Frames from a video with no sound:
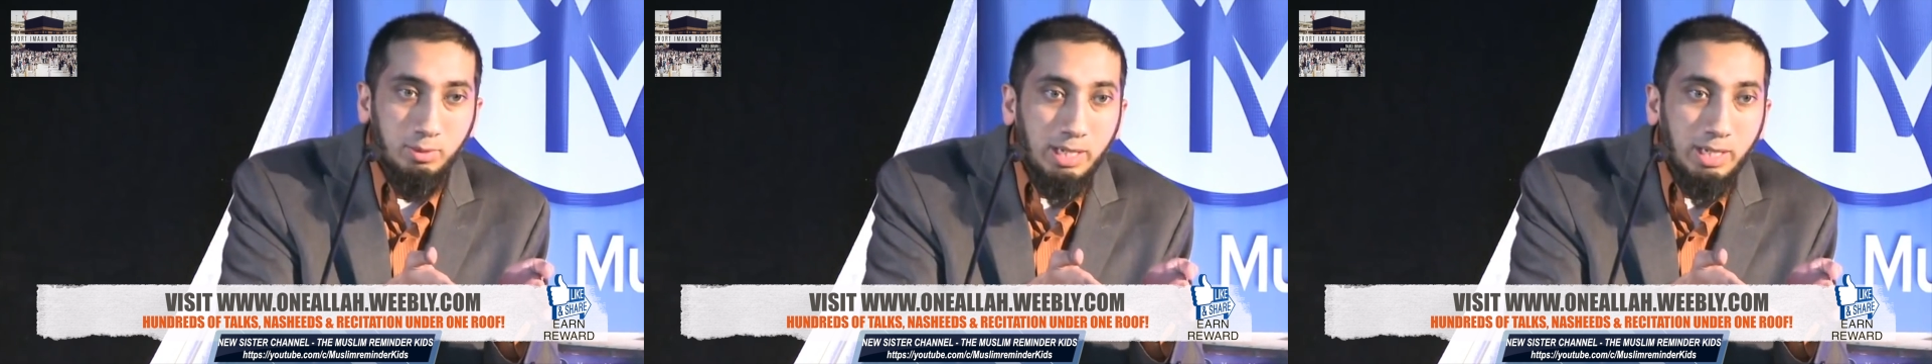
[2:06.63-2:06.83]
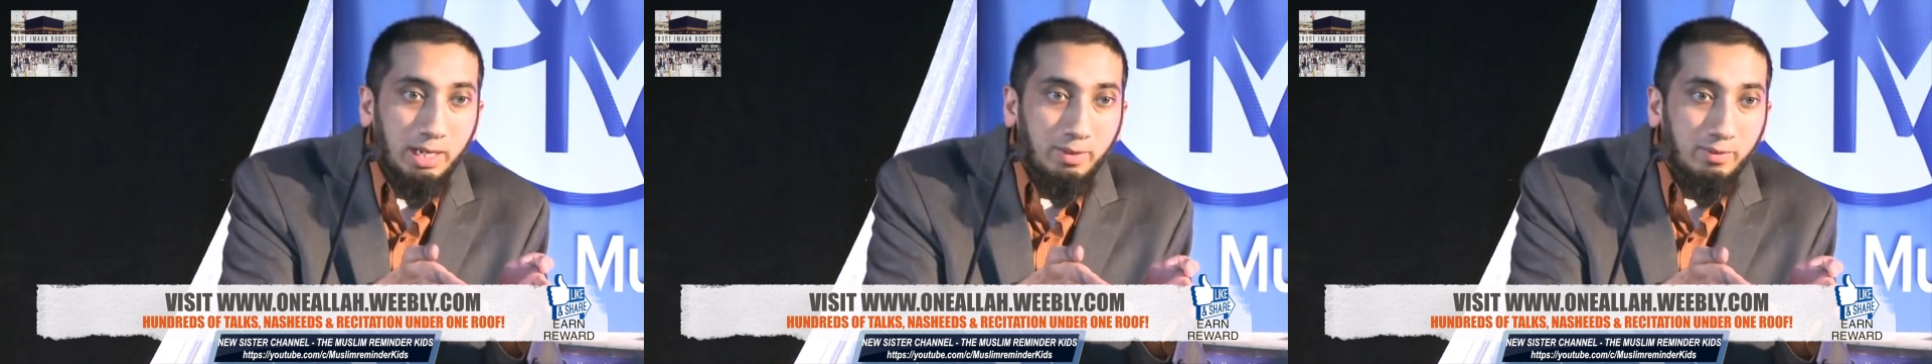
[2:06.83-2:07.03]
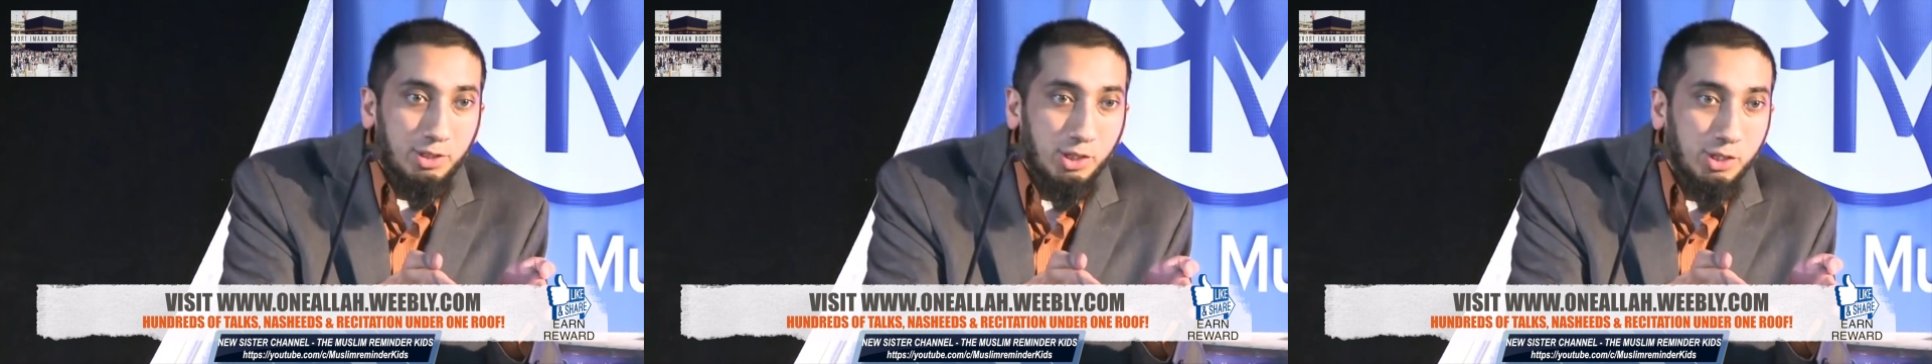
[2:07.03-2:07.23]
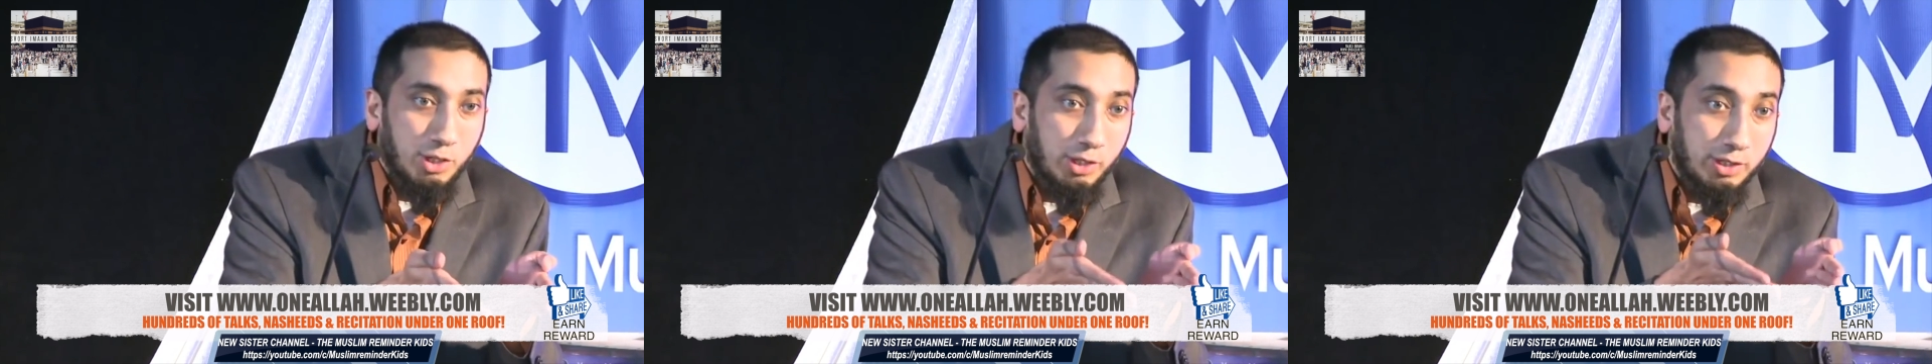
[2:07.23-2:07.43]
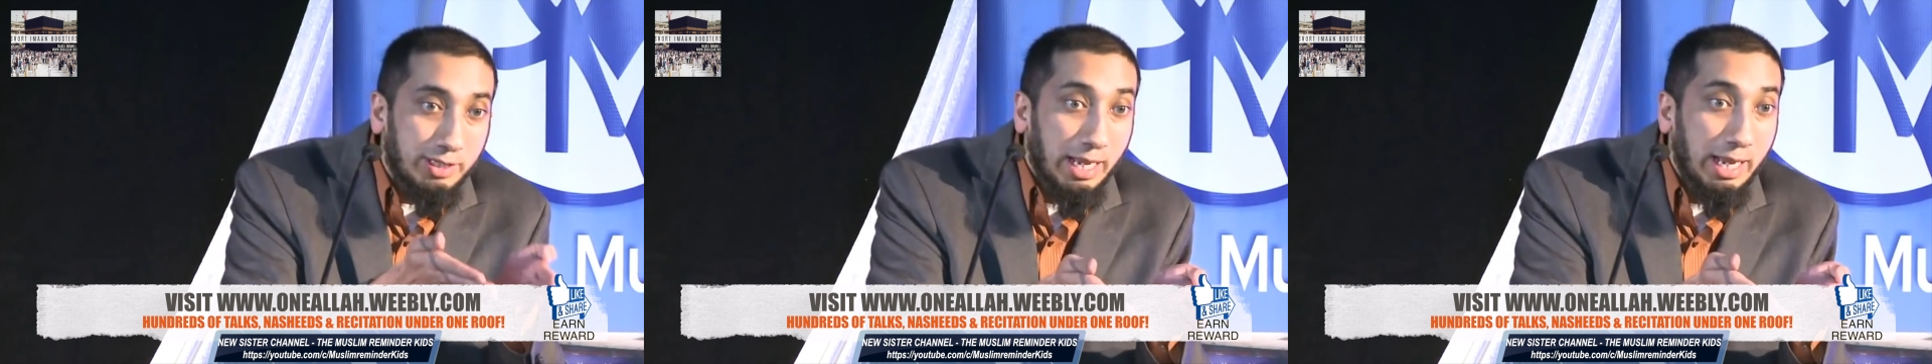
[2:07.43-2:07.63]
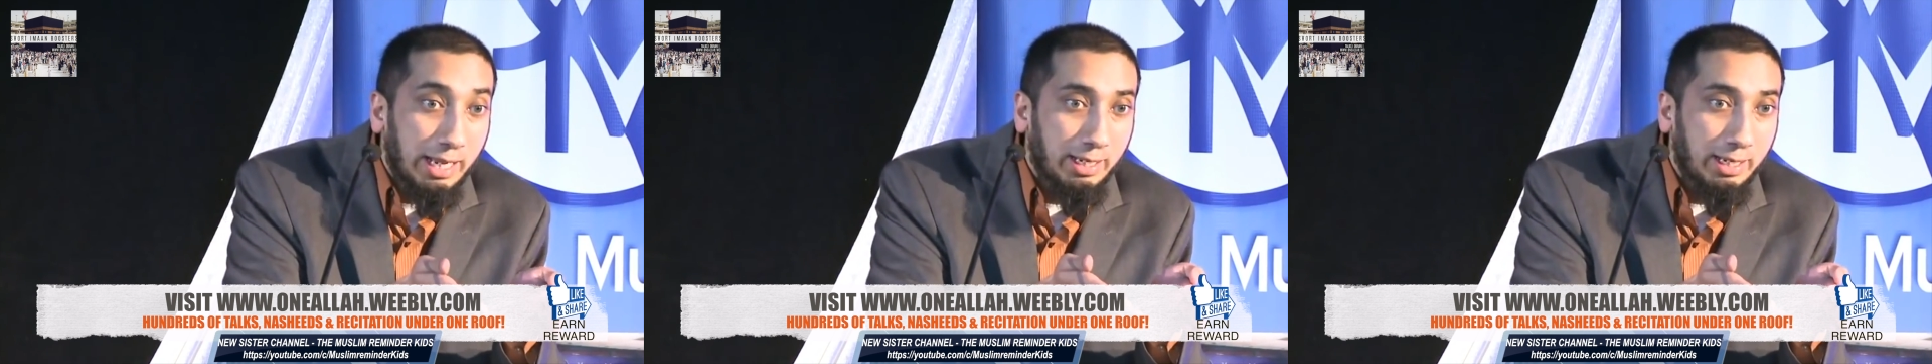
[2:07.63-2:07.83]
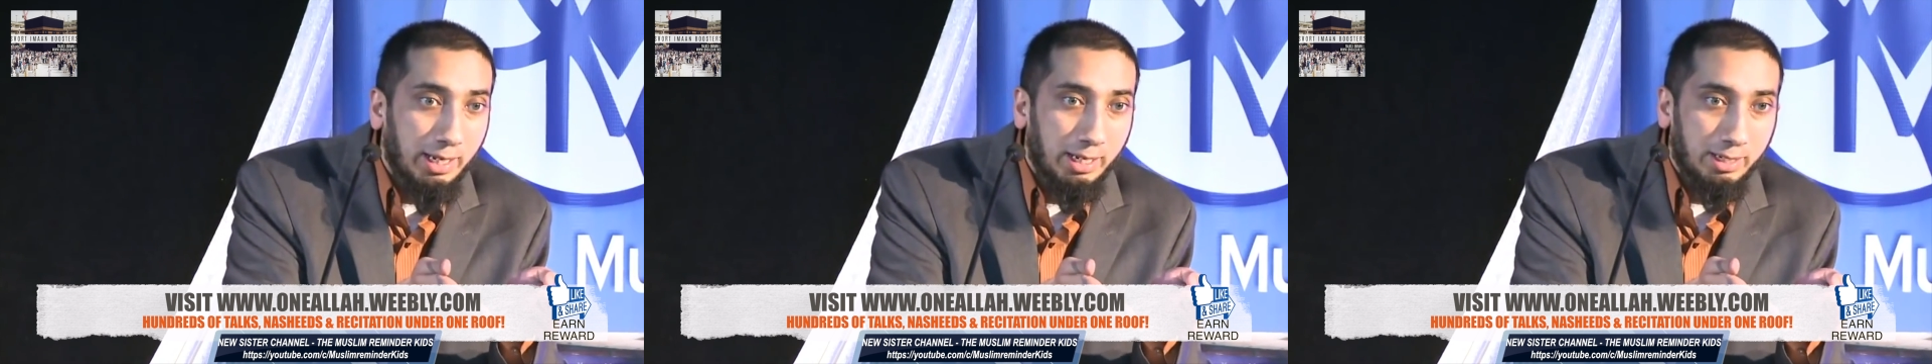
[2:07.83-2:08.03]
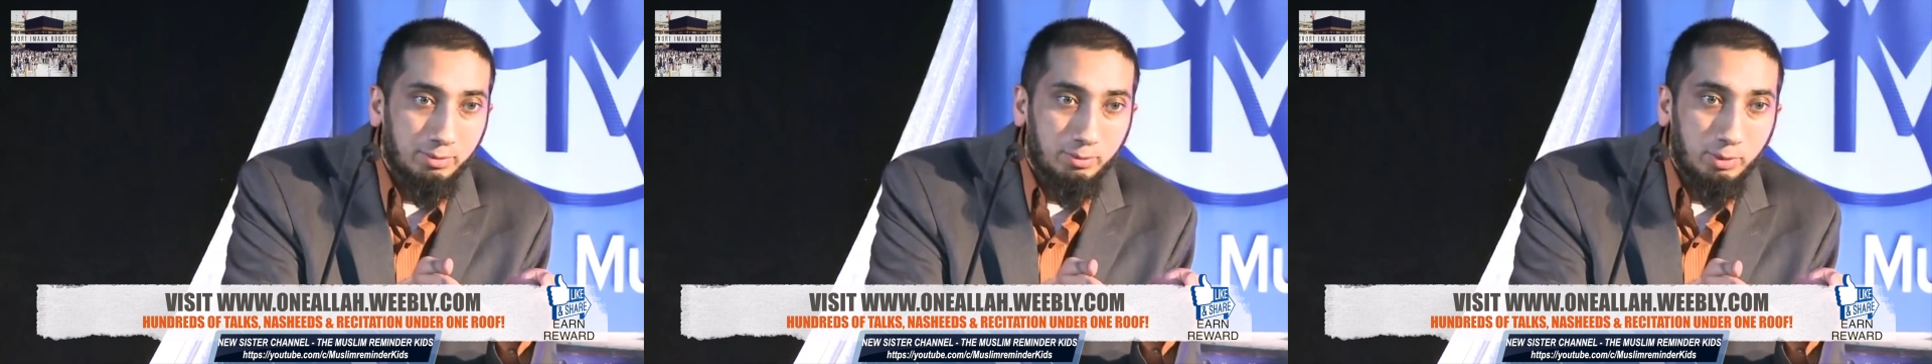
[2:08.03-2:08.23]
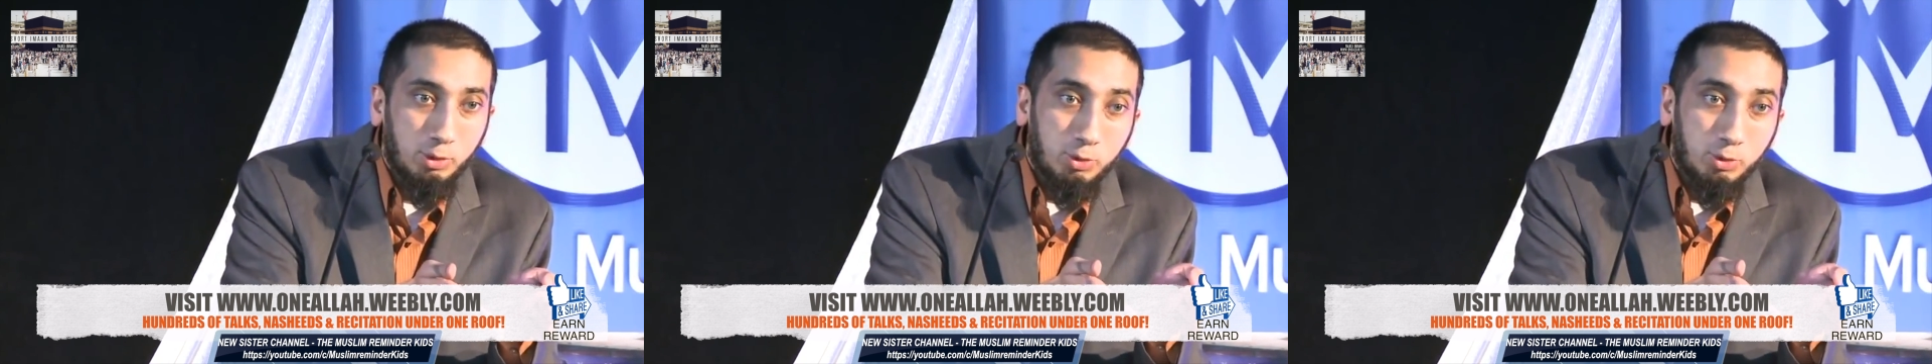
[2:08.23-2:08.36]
We can't even change our day yet.